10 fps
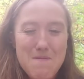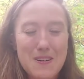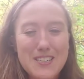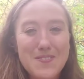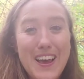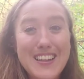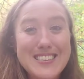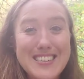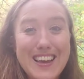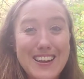Butterfly
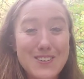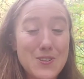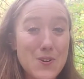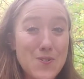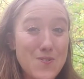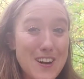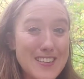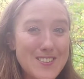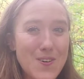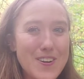and Snail are two
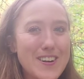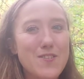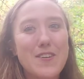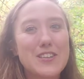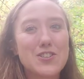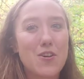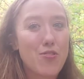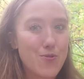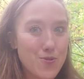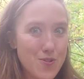friends on an adventure
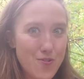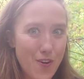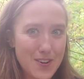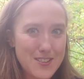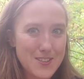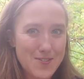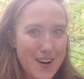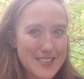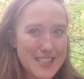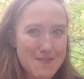through the forest to
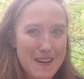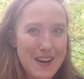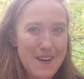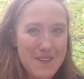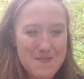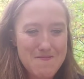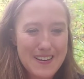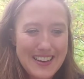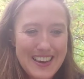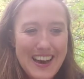find their way home.
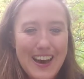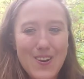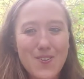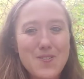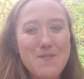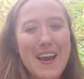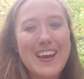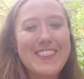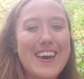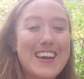Along the
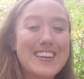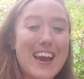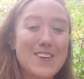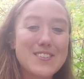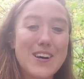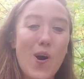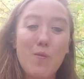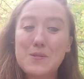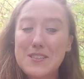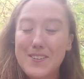way, they encounter
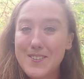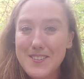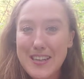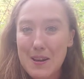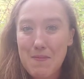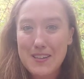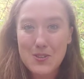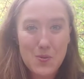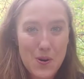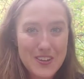obstacles and
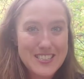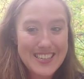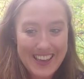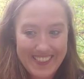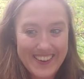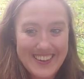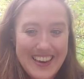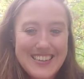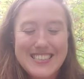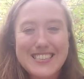must work together,
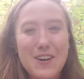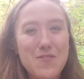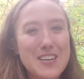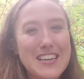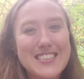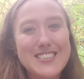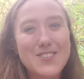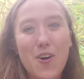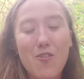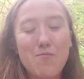discovering lessons
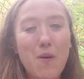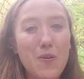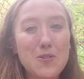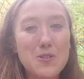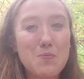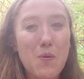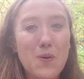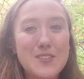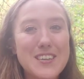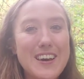of moral
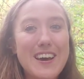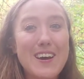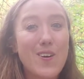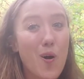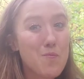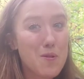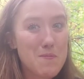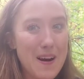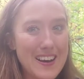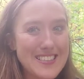support,
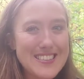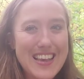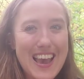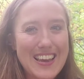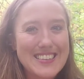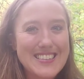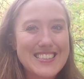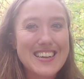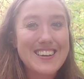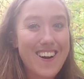compromise,
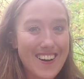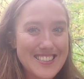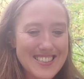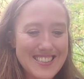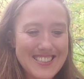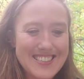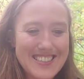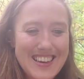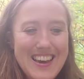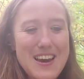and kindness.
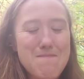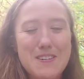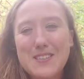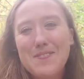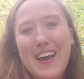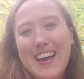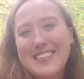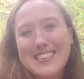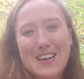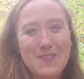Butterfly and
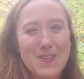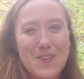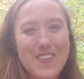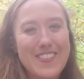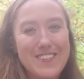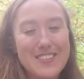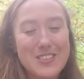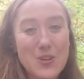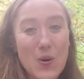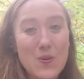Snail learn that there is
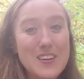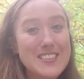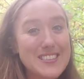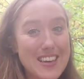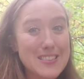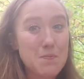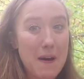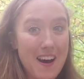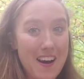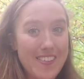no set
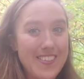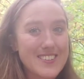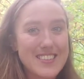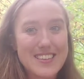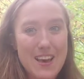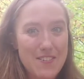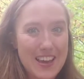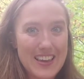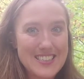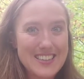path to
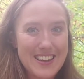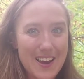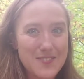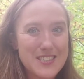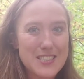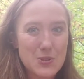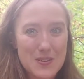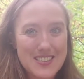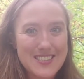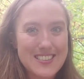navigate life's
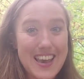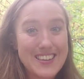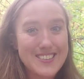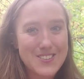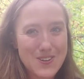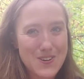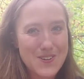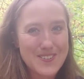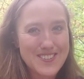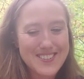twists and
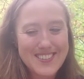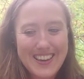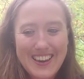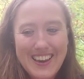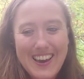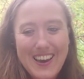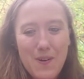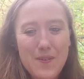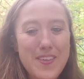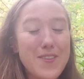turns.
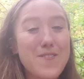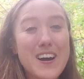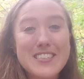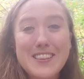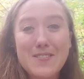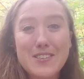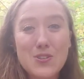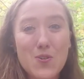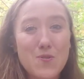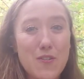Within the writing, there is
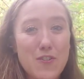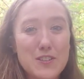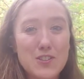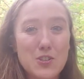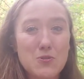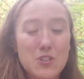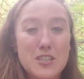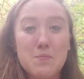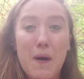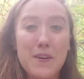no reference to
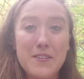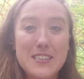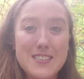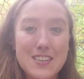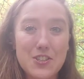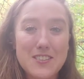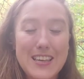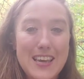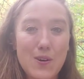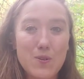gender binaries such as
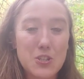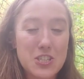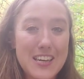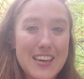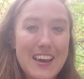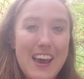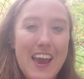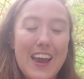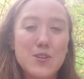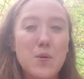he or she,
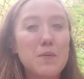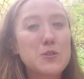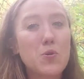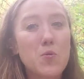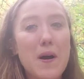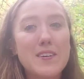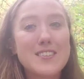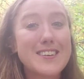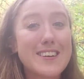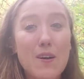and while we talk
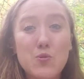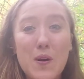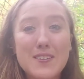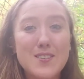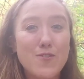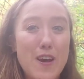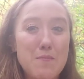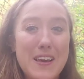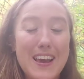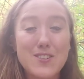about loved ones,
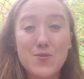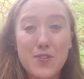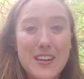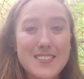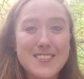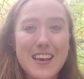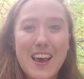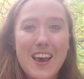family, and friends,